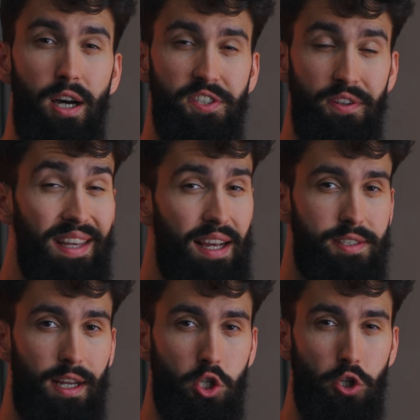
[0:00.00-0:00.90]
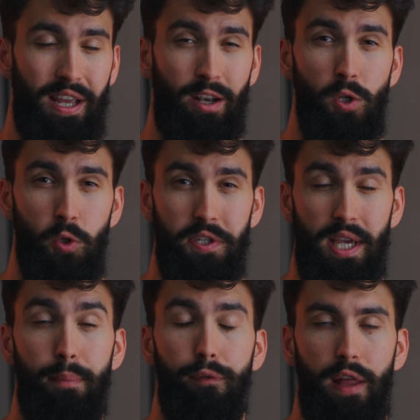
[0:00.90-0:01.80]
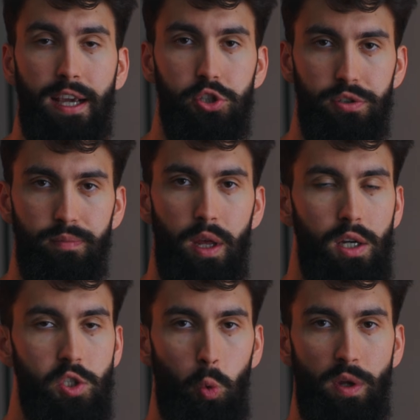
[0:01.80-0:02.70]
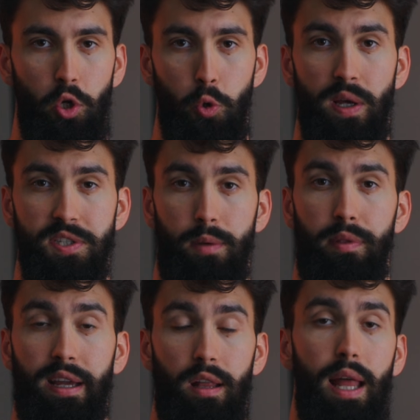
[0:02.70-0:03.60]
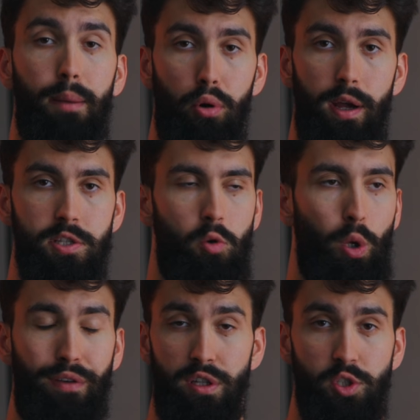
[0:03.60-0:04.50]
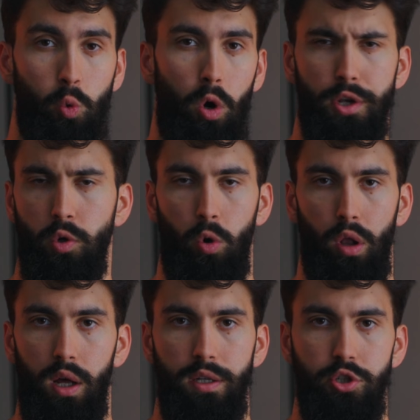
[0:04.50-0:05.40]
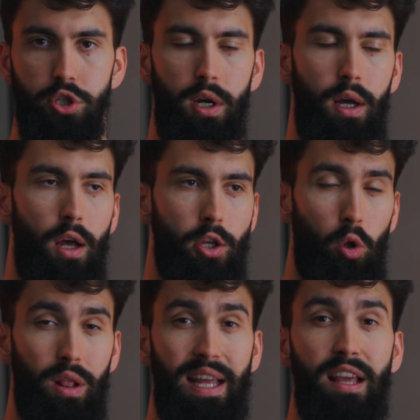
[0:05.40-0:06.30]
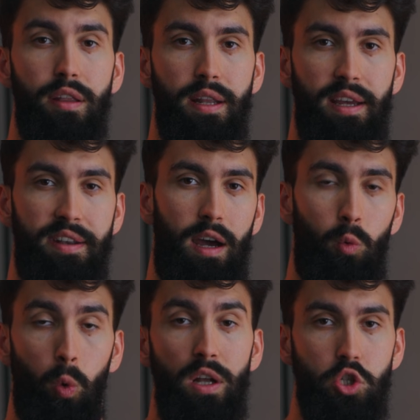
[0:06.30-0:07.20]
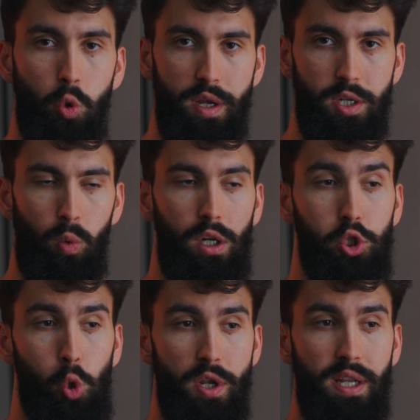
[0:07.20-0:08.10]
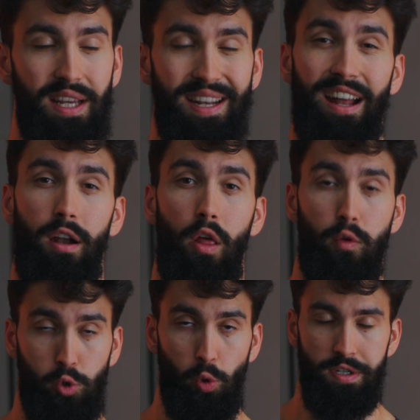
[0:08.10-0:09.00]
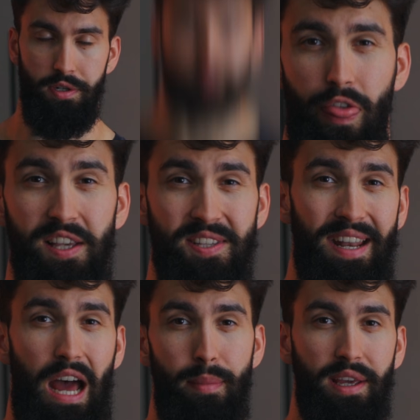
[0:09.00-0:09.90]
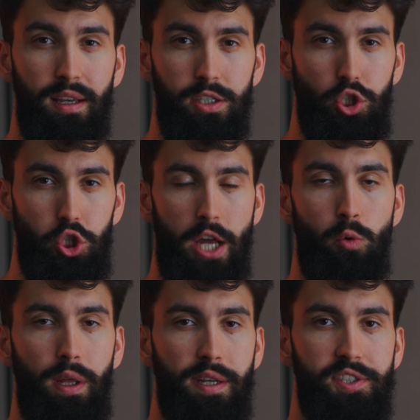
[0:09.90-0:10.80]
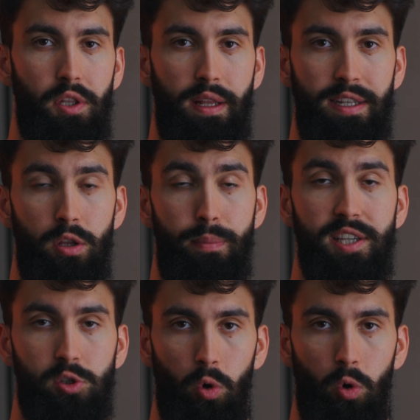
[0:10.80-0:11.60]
does knee extension, it also does hip flexion. So when you're doing something like a leg press or even a squat or a lunge, you're lengthening it at one joint while shortening it at another joint. And this dynamic generally doesn't lead to the best